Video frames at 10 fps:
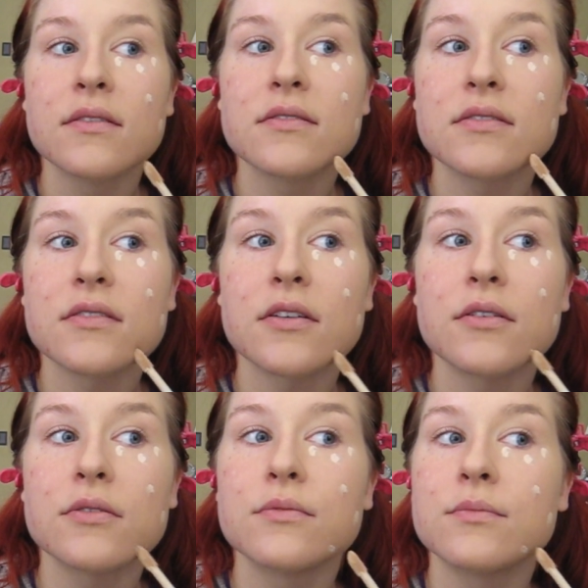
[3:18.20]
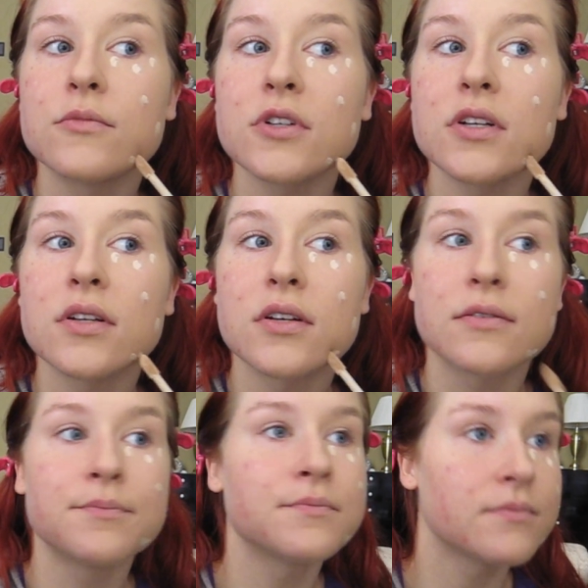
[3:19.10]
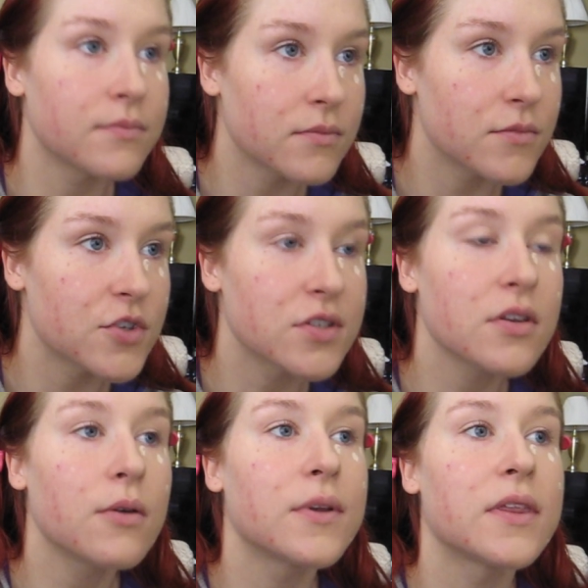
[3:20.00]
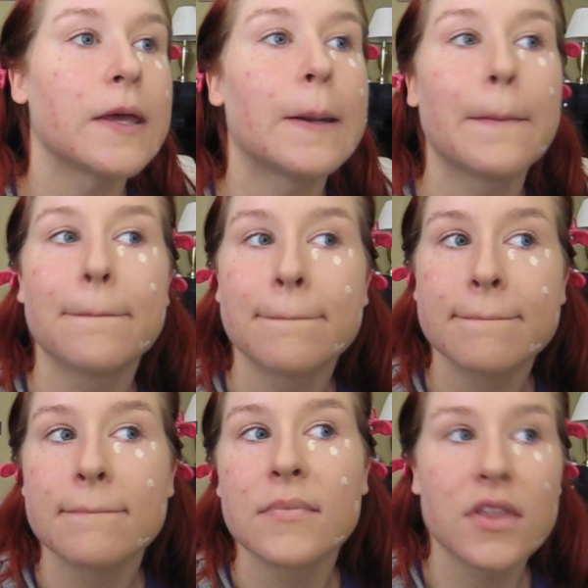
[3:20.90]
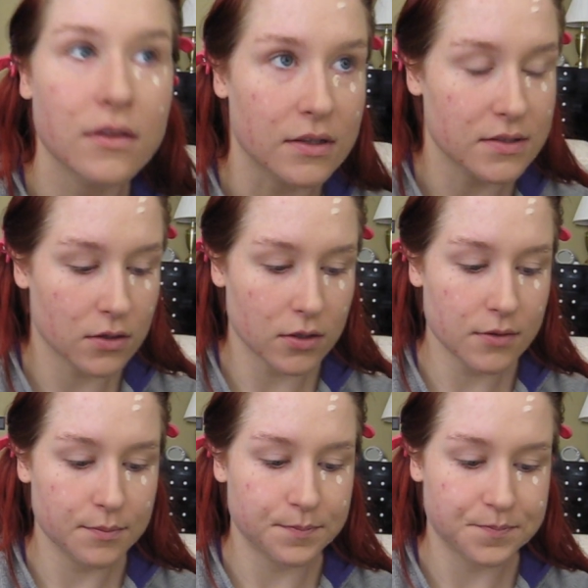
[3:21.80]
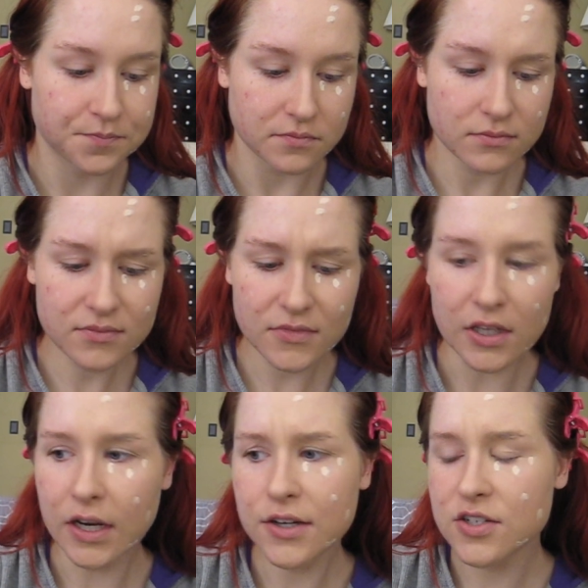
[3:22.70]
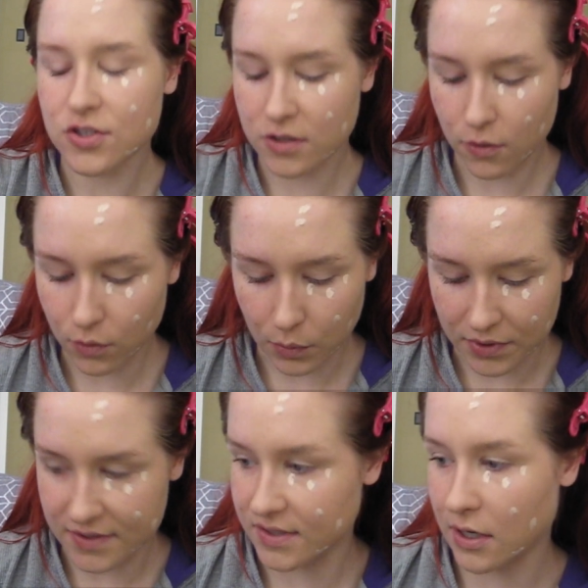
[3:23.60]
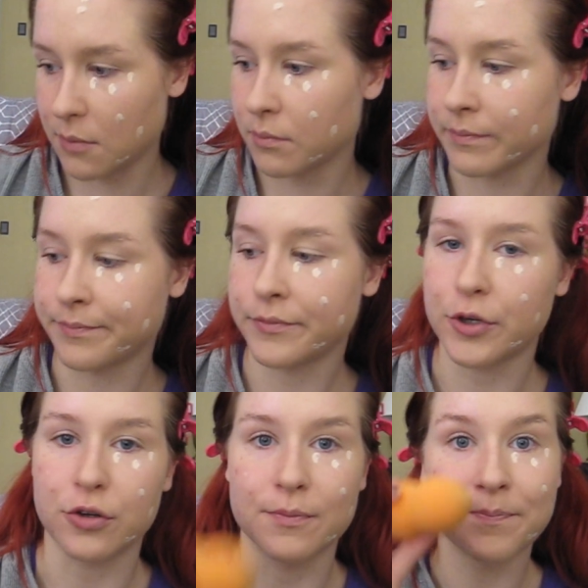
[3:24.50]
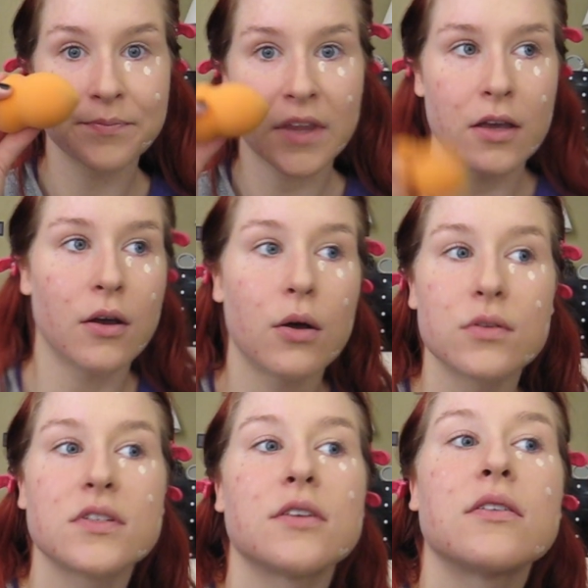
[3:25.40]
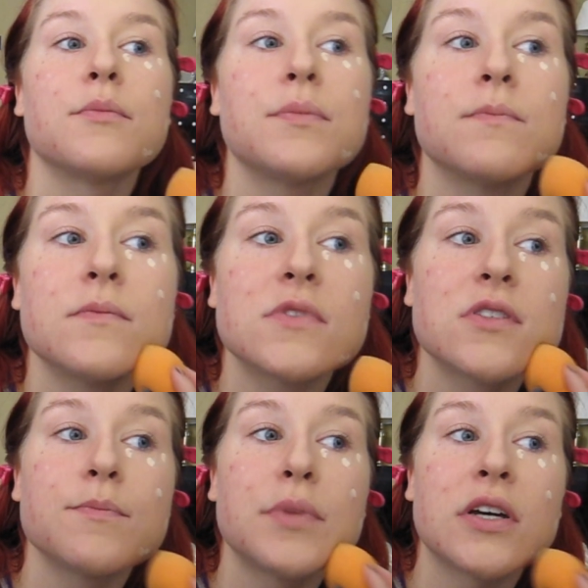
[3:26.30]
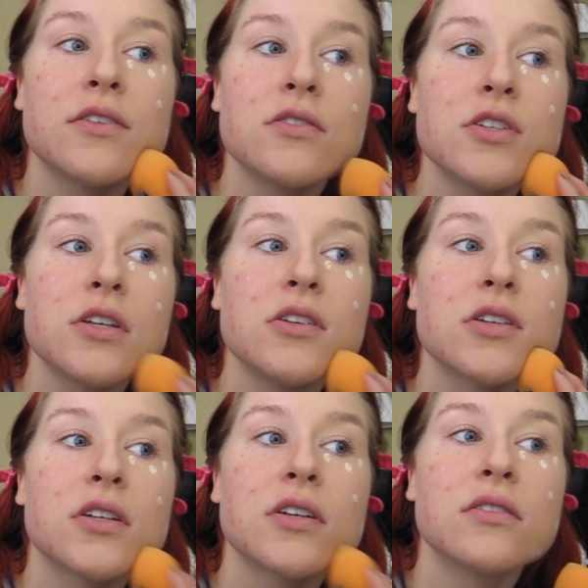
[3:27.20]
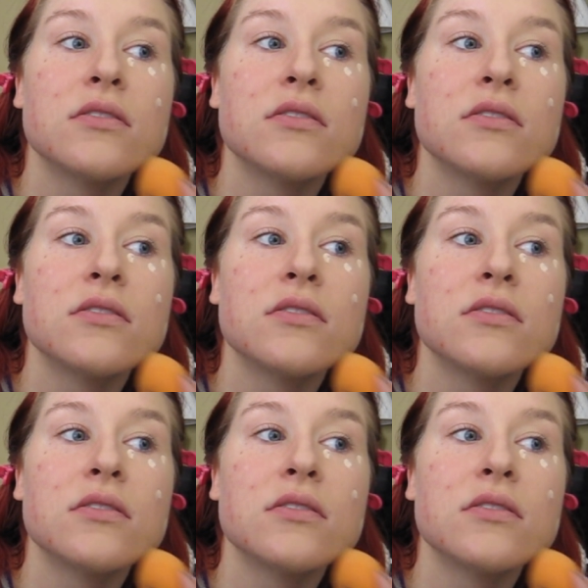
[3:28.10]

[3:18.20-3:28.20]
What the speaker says: So we're gonna just go with it. I think that's good. Now you're just going with the same little Ulta sponge here.